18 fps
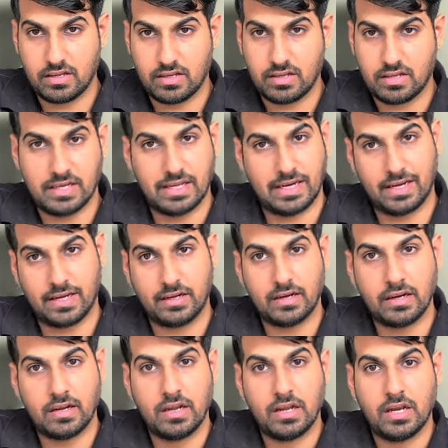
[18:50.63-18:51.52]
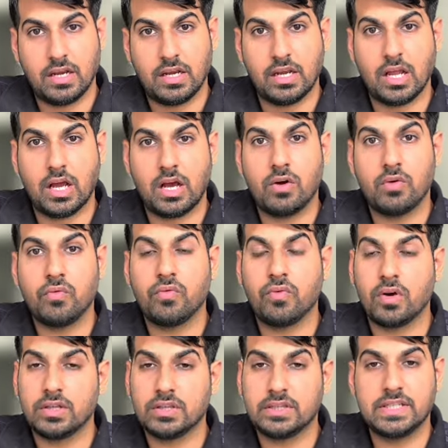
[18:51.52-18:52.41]
correct? Now
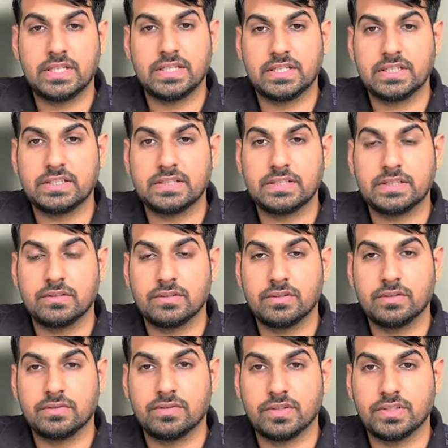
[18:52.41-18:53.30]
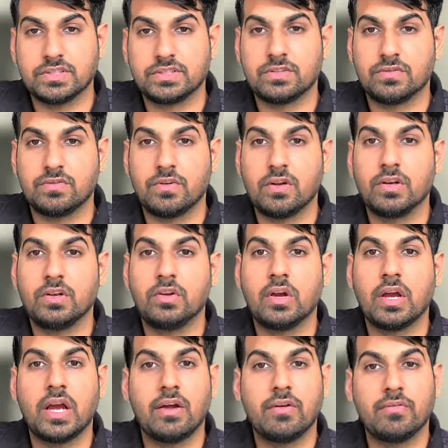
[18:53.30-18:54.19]
for this, first of all,
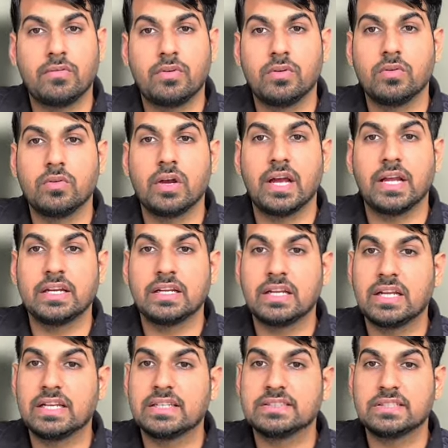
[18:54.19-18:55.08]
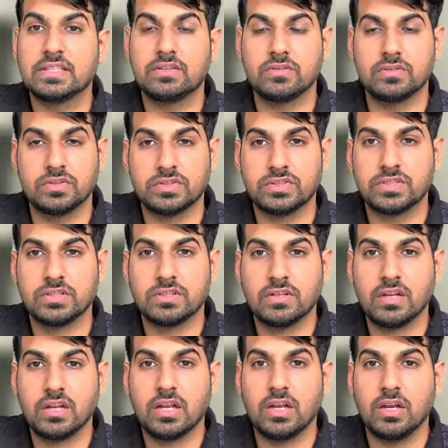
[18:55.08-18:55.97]
you have to analyze the
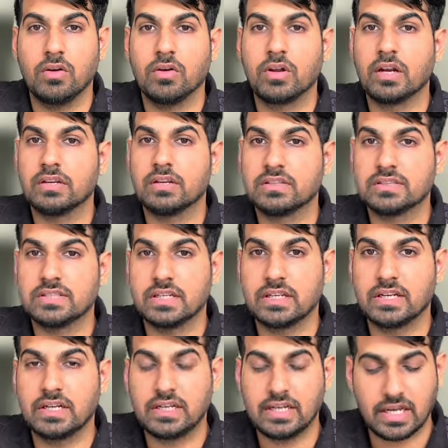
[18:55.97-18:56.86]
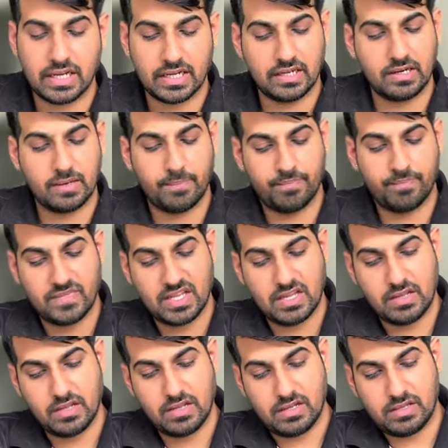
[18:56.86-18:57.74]
equation. Look at the circuit diagram.
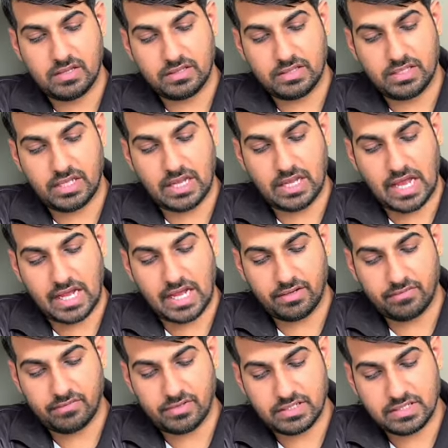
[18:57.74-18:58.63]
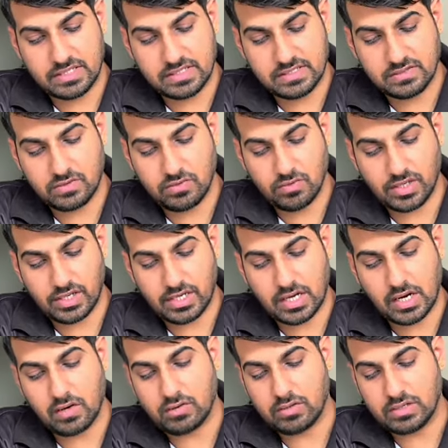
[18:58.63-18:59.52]
The I1 is
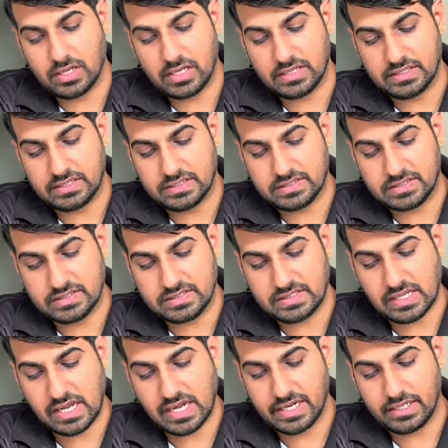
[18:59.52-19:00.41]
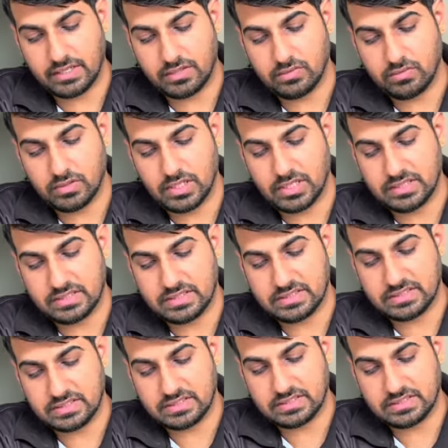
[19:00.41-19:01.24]
going out, and this is I2 and this is